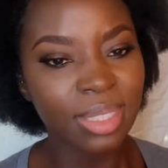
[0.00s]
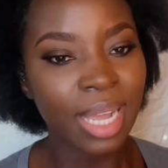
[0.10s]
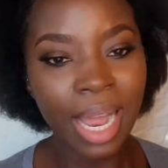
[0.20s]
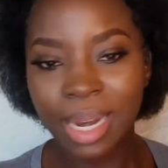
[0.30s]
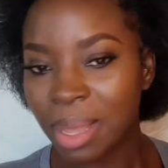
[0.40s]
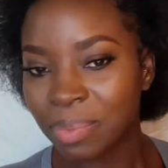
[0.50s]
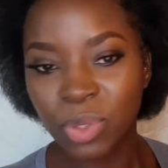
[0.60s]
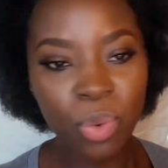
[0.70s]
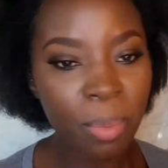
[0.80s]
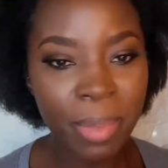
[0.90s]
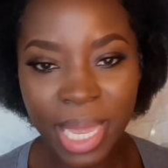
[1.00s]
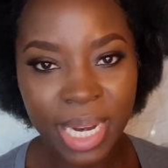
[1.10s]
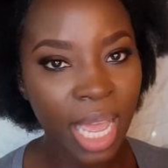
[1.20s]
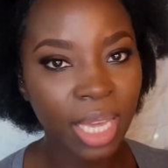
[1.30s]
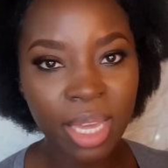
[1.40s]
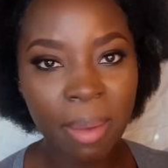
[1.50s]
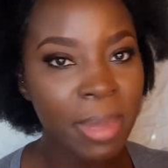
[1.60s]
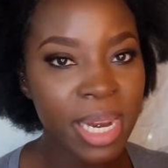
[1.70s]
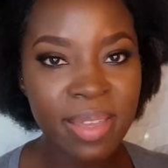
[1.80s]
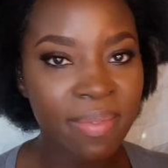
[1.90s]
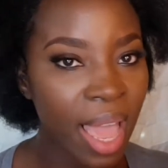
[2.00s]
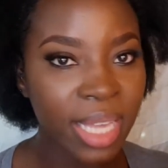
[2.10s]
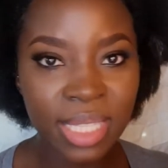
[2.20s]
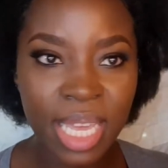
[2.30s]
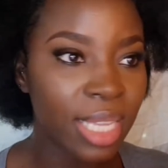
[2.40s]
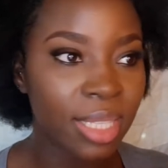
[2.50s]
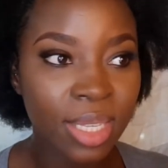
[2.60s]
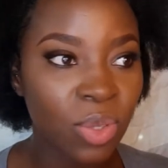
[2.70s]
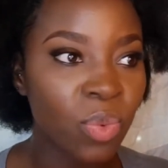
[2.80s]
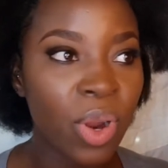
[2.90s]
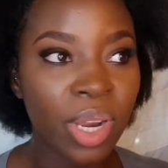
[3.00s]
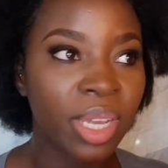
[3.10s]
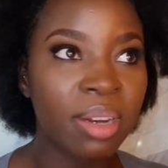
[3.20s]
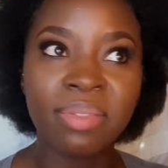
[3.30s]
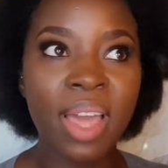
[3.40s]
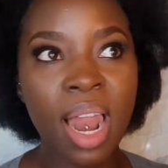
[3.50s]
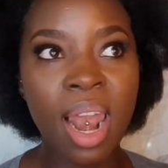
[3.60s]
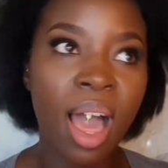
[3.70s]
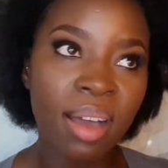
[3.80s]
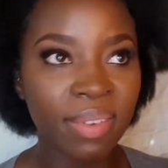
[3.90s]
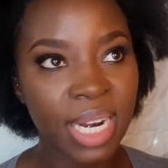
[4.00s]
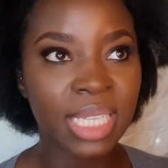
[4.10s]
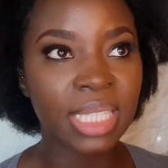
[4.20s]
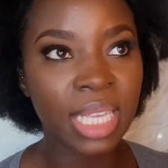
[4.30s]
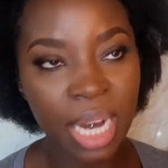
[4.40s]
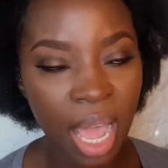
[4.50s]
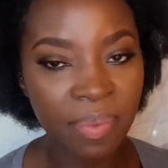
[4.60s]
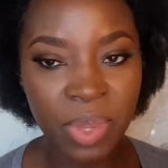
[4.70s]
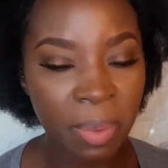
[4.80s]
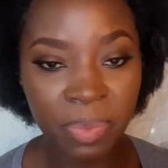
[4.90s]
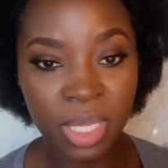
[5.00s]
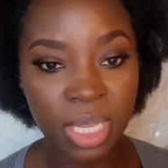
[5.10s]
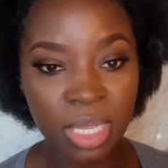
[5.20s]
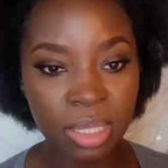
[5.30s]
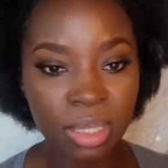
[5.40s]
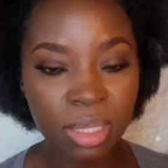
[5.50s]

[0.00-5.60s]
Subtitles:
And them too many I can't believe like say it is working. If you laugh and I skin up them teeth.